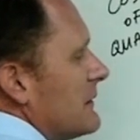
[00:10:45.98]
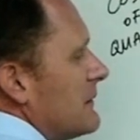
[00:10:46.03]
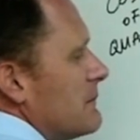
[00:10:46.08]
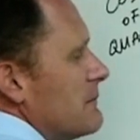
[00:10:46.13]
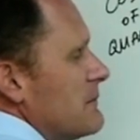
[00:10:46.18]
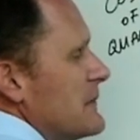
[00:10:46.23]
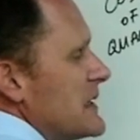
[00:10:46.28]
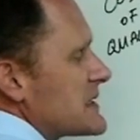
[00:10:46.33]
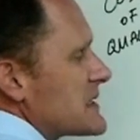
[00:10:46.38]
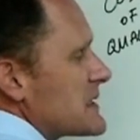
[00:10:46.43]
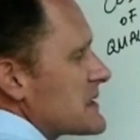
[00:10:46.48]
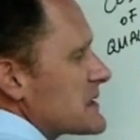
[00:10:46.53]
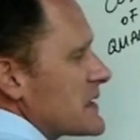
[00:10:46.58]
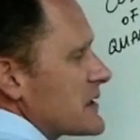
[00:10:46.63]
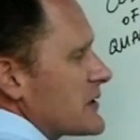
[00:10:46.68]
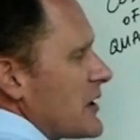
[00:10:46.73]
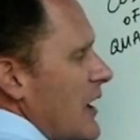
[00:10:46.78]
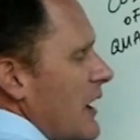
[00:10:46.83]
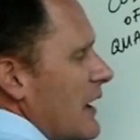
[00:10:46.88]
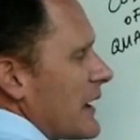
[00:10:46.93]
misses
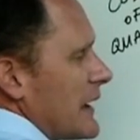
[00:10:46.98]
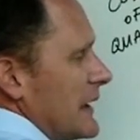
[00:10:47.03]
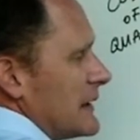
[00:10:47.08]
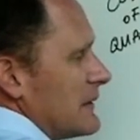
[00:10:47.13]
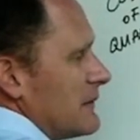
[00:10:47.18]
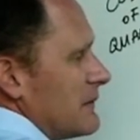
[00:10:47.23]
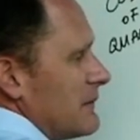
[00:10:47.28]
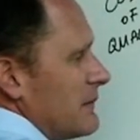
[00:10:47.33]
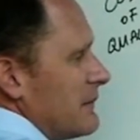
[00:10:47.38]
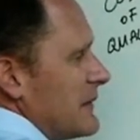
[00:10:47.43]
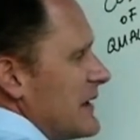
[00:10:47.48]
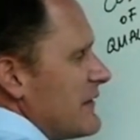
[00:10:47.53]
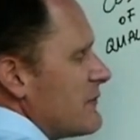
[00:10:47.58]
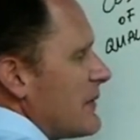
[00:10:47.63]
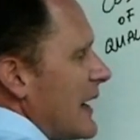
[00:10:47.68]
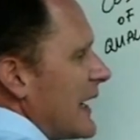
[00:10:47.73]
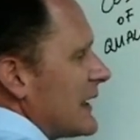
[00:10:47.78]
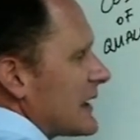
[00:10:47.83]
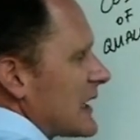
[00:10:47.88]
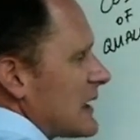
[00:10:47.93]
the target, even
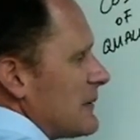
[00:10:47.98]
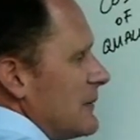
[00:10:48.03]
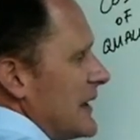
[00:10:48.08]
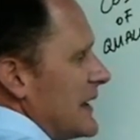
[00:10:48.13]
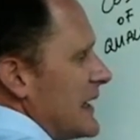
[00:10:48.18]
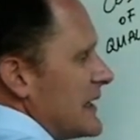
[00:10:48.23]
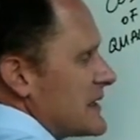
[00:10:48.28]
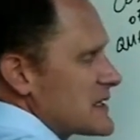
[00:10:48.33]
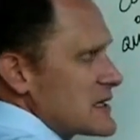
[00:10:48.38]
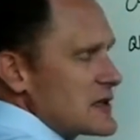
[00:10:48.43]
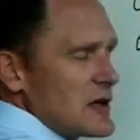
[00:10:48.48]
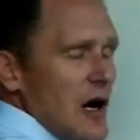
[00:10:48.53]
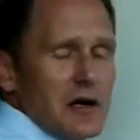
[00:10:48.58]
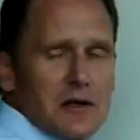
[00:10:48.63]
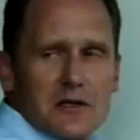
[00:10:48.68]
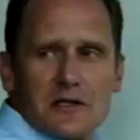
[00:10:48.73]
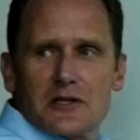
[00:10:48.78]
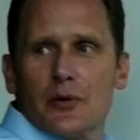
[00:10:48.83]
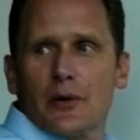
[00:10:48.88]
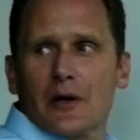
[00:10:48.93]
by a little bit, it
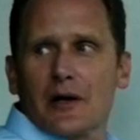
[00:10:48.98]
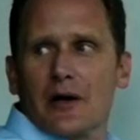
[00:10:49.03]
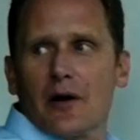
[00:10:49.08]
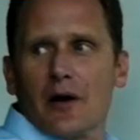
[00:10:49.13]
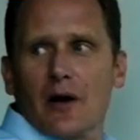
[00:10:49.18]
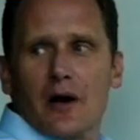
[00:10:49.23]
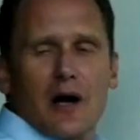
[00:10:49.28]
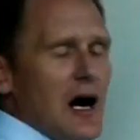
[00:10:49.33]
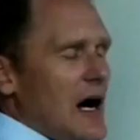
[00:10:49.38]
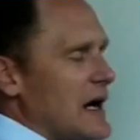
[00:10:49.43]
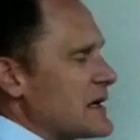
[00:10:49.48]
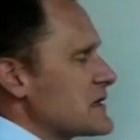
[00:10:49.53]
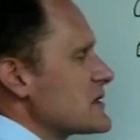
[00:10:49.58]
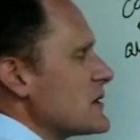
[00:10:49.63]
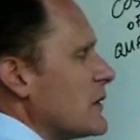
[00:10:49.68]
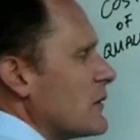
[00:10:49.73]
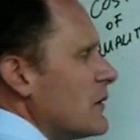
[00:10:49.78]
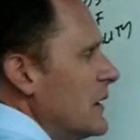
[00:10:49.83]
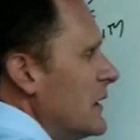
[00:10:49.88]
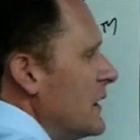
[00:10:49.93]
starts to incur costs.
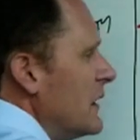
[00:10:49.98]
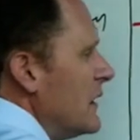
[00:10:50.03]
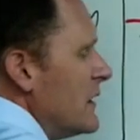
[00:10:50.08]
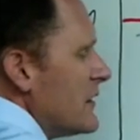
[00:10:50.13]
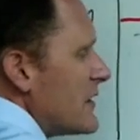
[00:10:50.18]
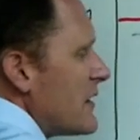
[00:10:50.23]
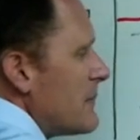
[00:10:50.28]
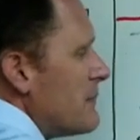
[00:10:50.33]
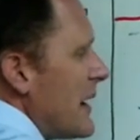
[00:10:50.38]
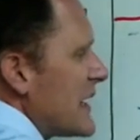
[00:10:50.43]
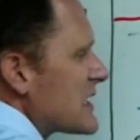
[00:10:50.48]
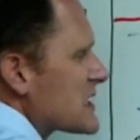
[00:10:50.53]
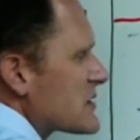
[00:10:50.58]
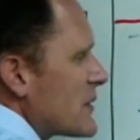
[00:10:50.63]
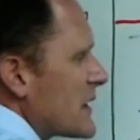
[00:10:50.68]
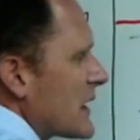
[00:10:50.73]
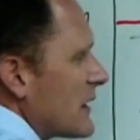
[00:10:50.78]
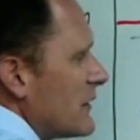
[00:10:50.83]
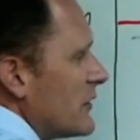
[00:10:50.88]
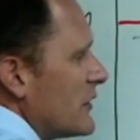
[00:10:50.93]
So the best
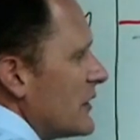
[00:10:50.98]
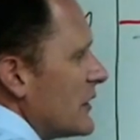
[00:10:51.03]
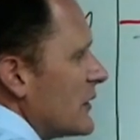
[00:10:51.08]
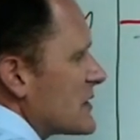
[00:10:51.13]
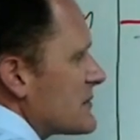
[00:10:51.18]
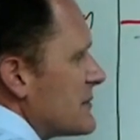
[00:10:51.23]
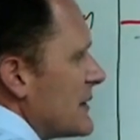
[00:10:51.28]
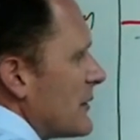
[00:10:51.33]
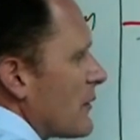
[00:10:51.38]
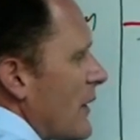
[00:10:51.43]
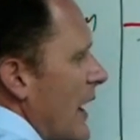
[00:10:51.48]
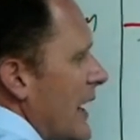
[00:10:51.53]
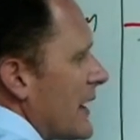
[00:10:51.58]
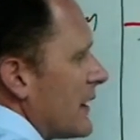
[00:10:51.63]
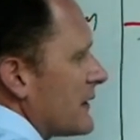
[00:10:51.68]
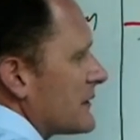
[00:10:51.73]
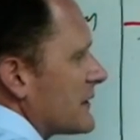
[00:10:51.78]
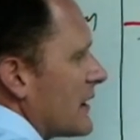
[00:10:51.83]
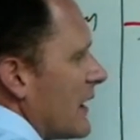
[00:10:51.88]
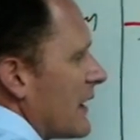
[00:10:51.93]
we can do is be right
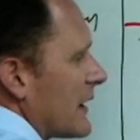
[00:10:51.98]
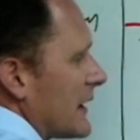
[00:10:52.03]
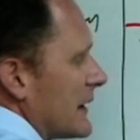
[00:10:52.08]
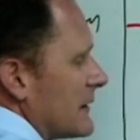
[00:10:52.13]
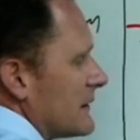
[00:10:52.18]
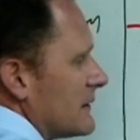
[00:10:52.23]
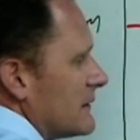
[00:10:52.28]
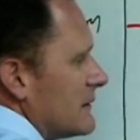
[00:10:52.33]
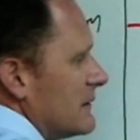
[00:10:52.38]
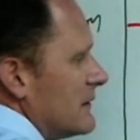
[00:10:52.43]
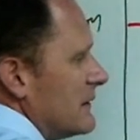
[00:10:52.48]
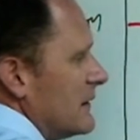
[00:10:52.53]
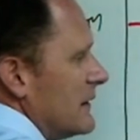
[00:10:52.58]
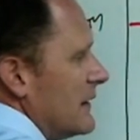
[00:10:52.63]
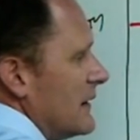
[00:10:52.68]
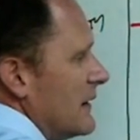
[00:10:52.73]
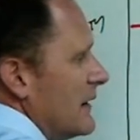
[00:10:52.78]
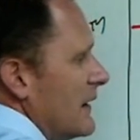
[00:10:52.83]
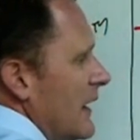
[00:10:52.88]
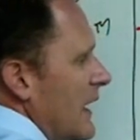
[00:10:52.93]
on target.
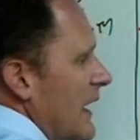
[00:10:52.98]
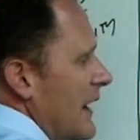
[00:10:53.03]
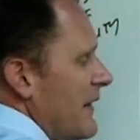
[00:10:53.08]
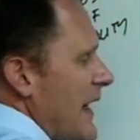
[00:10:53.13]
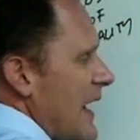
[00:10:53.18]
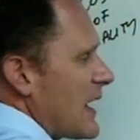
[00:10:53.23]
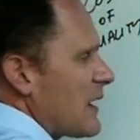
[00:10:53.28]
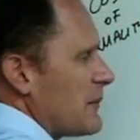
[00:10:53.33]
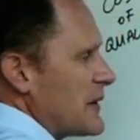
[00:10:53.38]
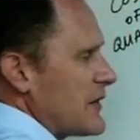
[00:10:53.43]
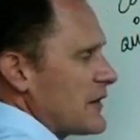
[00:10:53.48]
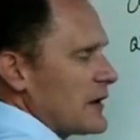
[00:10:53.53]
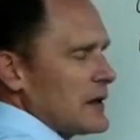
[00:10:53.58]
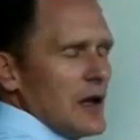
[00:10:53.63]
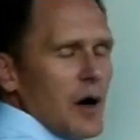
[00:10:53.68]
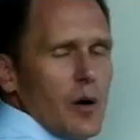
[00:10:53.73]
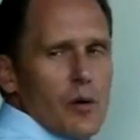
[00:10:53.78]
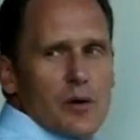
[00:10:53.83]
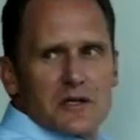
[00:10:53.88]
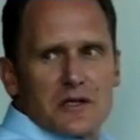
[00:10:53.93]
And that'll be the
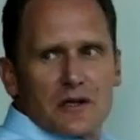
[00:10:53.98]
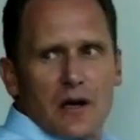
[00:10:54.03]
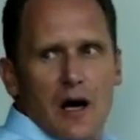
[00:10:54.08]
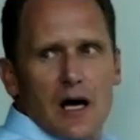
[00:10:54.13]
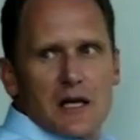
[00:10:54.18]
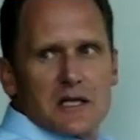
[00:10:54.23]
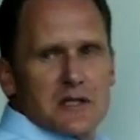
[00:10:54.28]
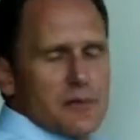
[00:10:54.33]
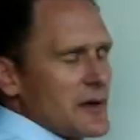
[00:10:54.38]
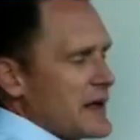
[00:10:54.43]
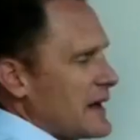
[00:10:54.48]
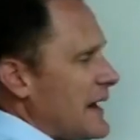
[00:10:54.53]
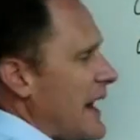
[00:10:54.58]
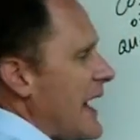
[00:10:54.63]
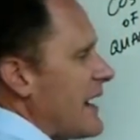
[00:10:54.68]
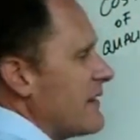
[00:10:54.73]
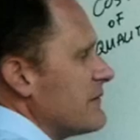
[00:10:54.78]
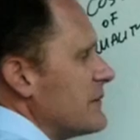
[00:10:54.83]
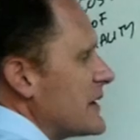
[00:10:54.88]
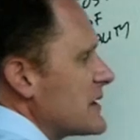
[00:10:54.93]
lowest cost we can
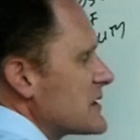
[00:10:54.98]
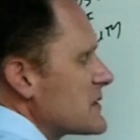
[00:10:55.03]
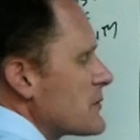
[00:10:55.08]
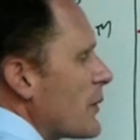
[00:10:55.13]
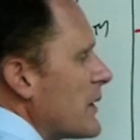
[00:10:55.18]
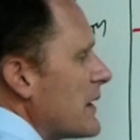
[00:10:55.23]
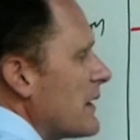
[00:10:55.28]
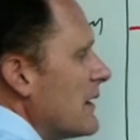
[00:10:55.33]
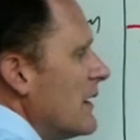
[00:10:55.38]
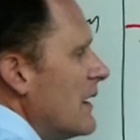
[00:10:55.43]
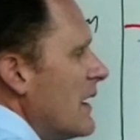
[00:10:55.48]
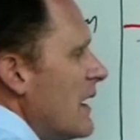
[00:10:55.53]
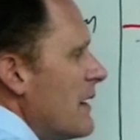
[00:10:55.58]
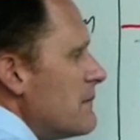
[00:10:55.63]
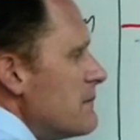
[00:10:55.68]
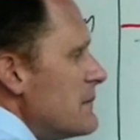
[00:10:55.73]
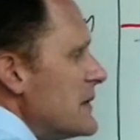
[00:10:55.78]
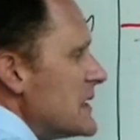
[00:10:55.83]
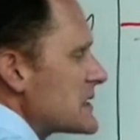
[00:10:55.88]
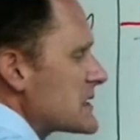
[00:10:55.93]
have. But as we
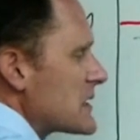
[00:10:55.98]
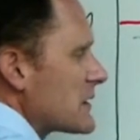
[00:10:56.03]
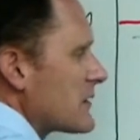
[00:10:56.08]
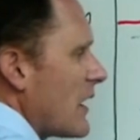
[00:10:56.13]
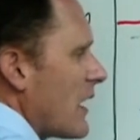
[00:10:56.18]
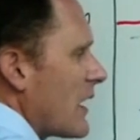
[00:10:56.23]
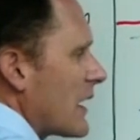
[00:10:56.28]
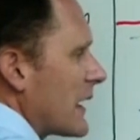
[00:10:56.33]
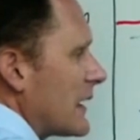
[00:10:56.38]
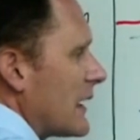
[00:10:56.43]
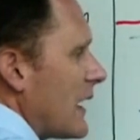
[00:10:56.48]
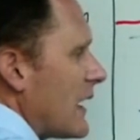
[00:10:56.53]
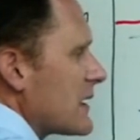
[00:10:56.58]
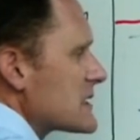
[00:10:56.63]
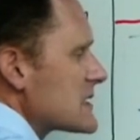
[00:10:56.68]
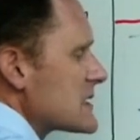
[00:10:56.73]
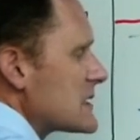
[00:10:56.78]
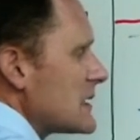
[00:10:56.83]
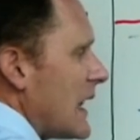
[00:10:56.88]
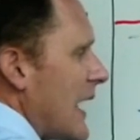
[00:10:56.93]
miss the target, a
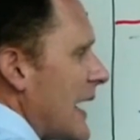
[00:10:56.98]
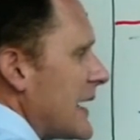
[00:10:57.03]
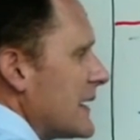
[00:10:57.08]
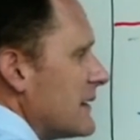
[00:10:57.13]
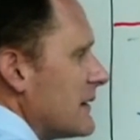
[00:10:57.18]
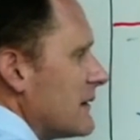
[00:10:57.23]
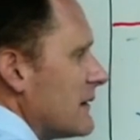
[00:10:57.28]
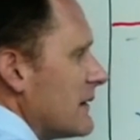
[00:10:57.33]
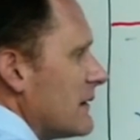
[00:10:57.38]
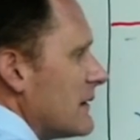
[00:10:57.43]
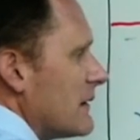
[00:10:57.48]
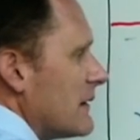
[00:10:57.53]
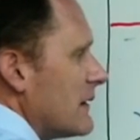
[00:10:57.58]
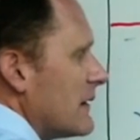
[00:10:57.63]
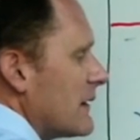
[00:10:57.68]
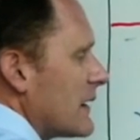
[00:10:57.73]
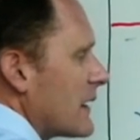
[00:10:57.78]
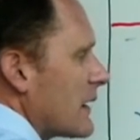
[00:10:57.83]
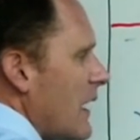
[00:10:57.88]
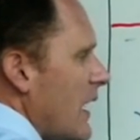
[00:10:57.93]
slight
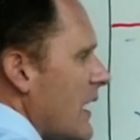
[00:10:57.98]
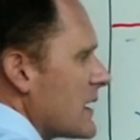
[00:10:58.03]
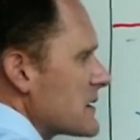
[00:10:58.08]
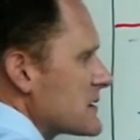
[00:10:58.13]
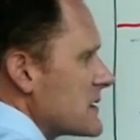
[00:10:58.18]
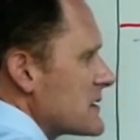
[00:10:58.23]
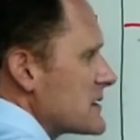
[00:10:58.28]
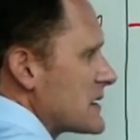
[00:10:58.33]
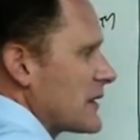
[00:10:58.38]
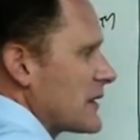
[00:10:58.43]
cost is